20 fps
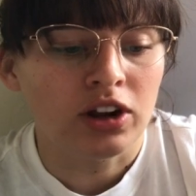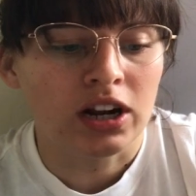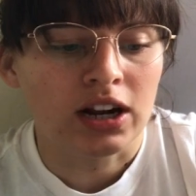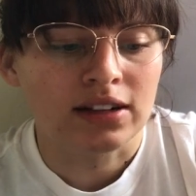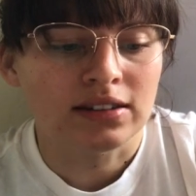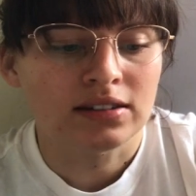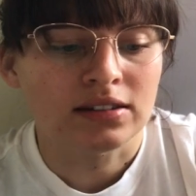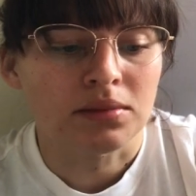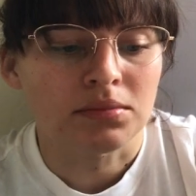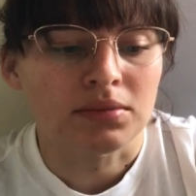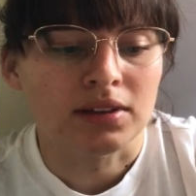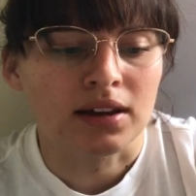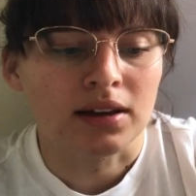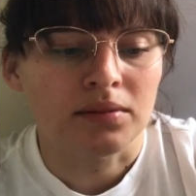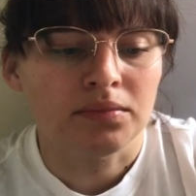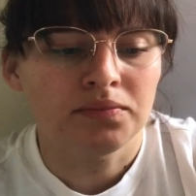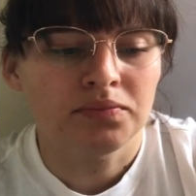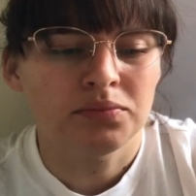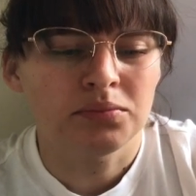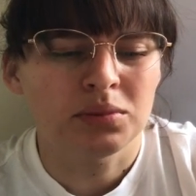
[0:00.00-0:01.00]
on
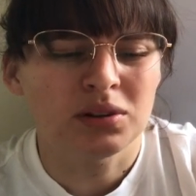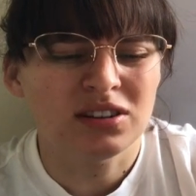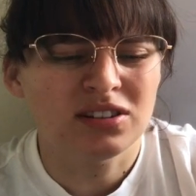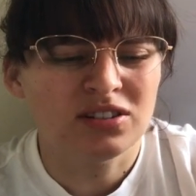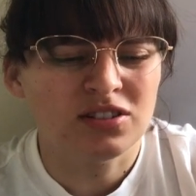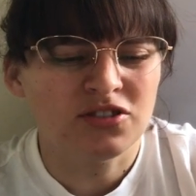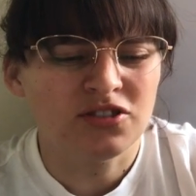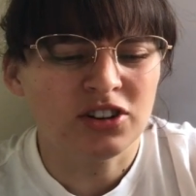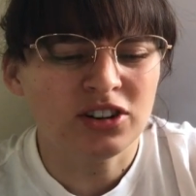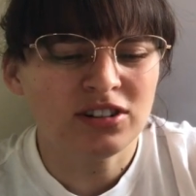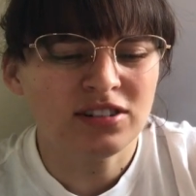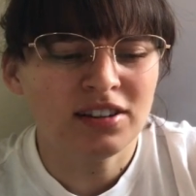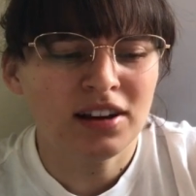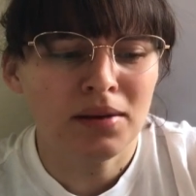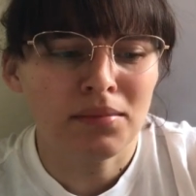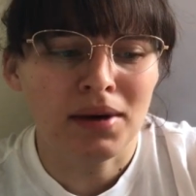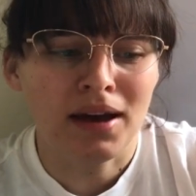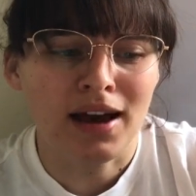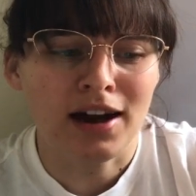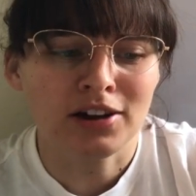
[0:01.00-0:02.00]
something, but it's the first
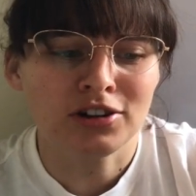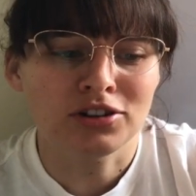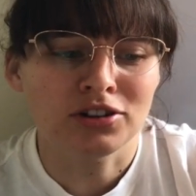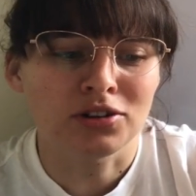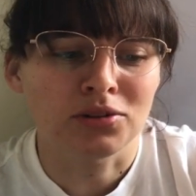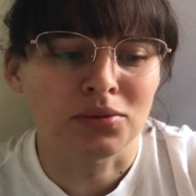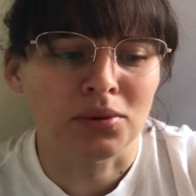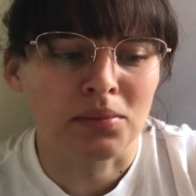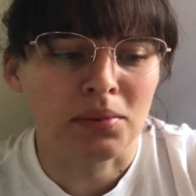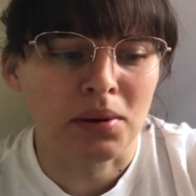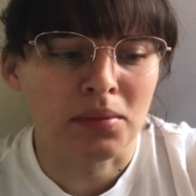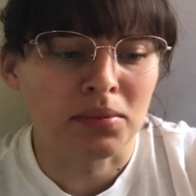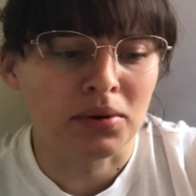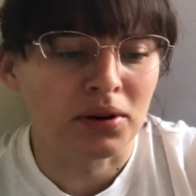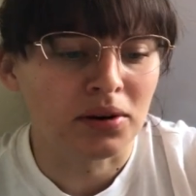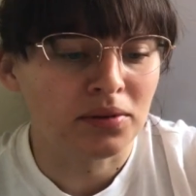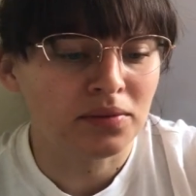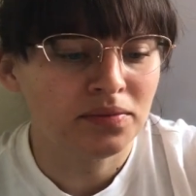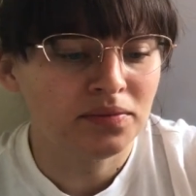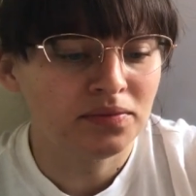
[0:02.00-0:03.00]
time I actually remember.
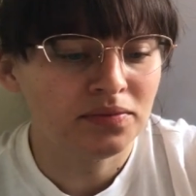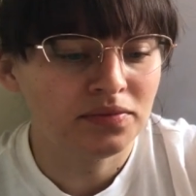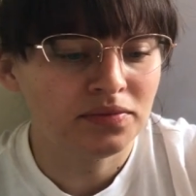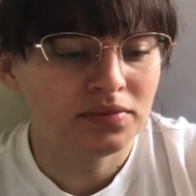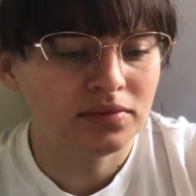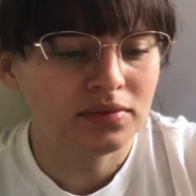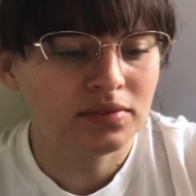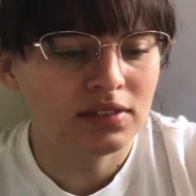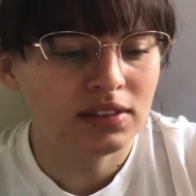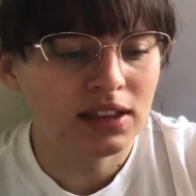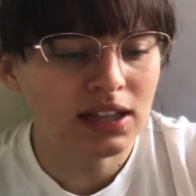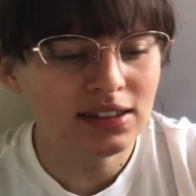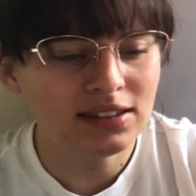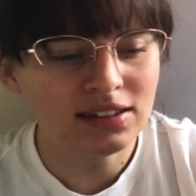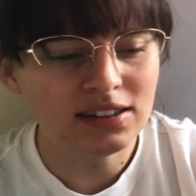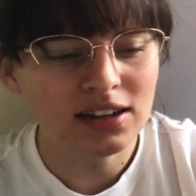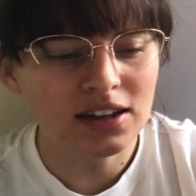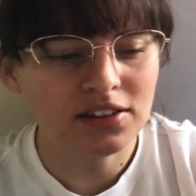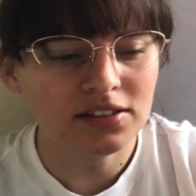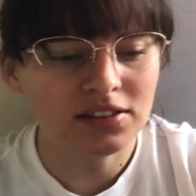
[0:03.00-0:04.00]
That's
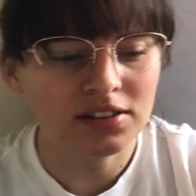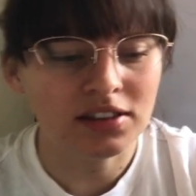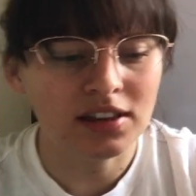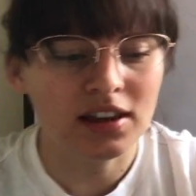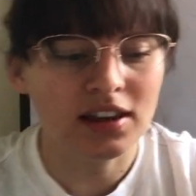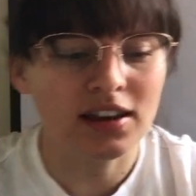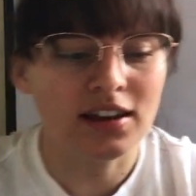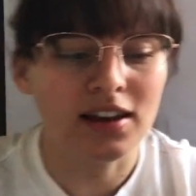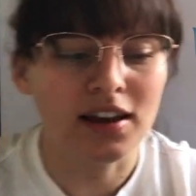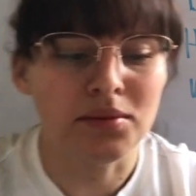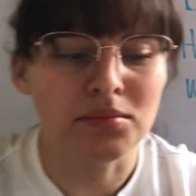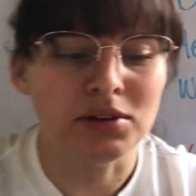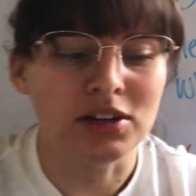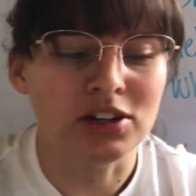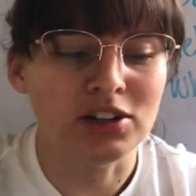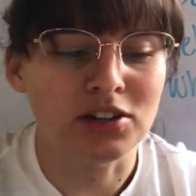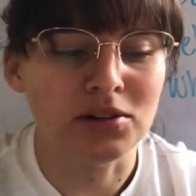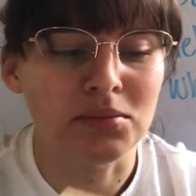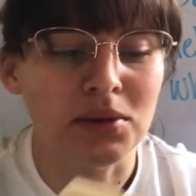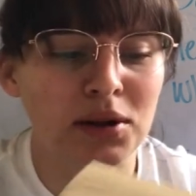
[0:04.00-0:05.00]
another thing
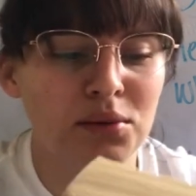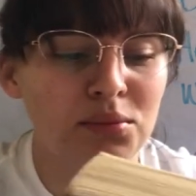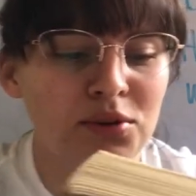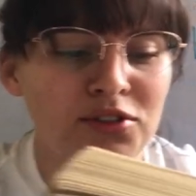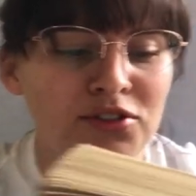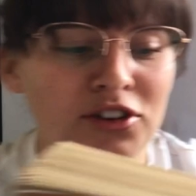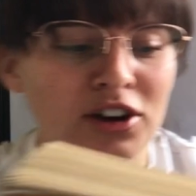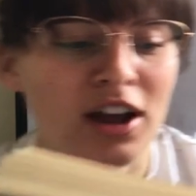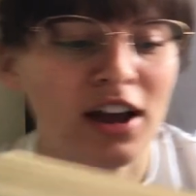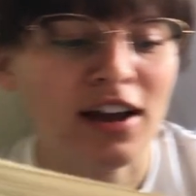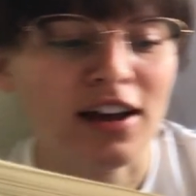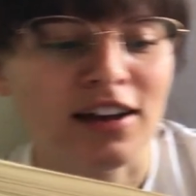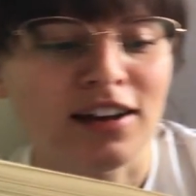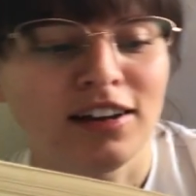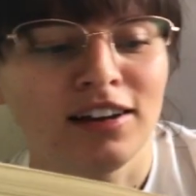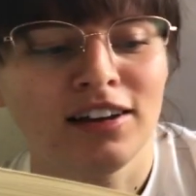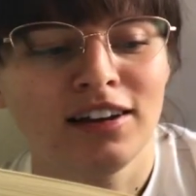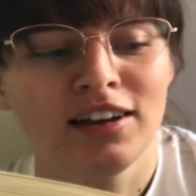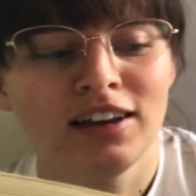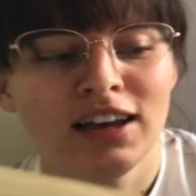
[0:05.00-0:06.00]
amnesia made me forget,
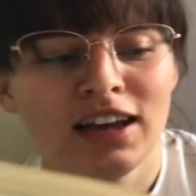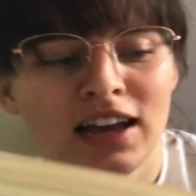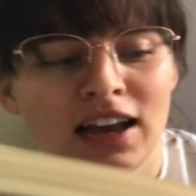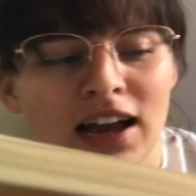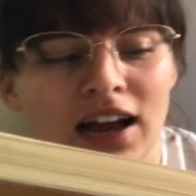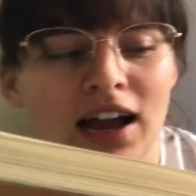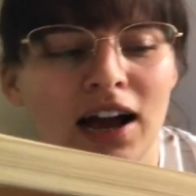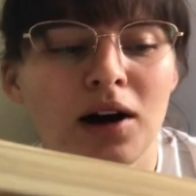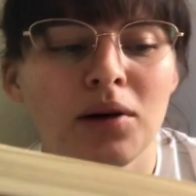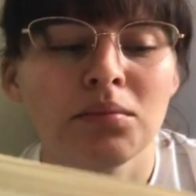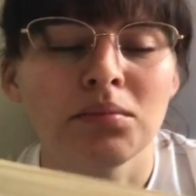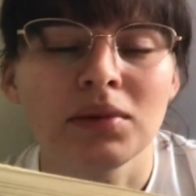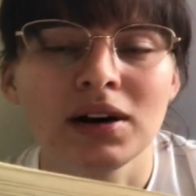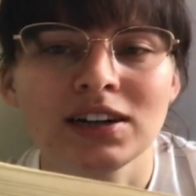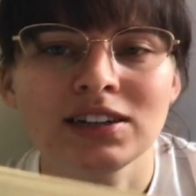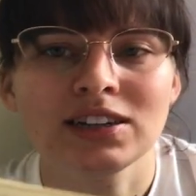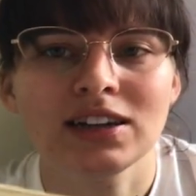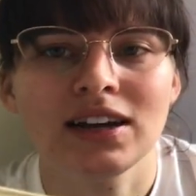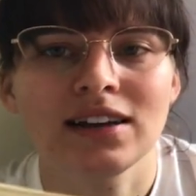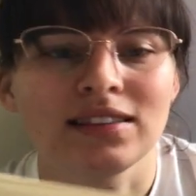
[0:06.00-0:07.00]
how
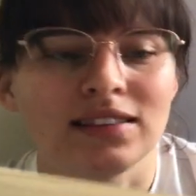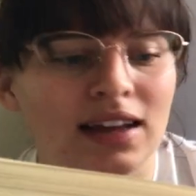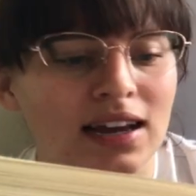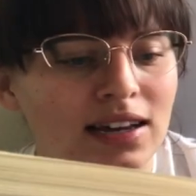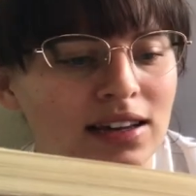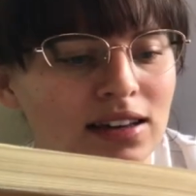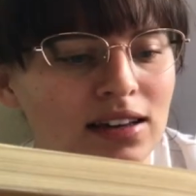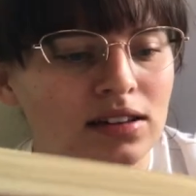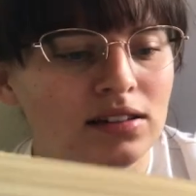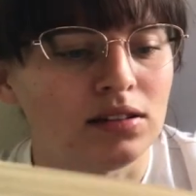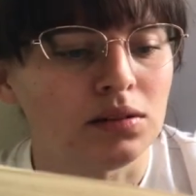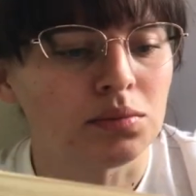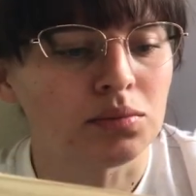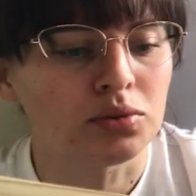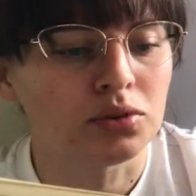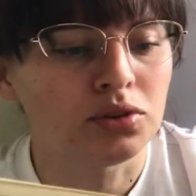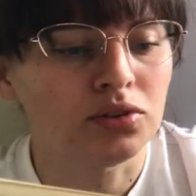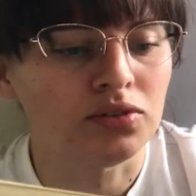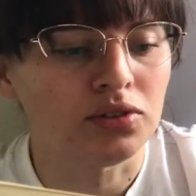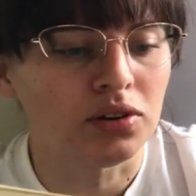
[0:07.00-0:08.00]
much I like his
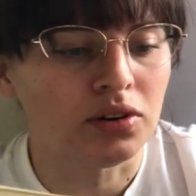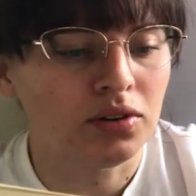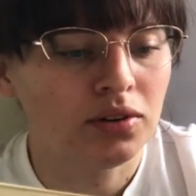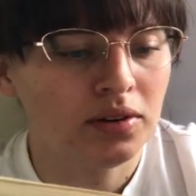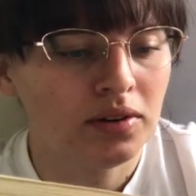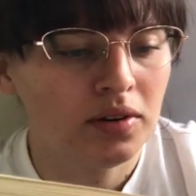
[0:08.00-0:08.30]
approval.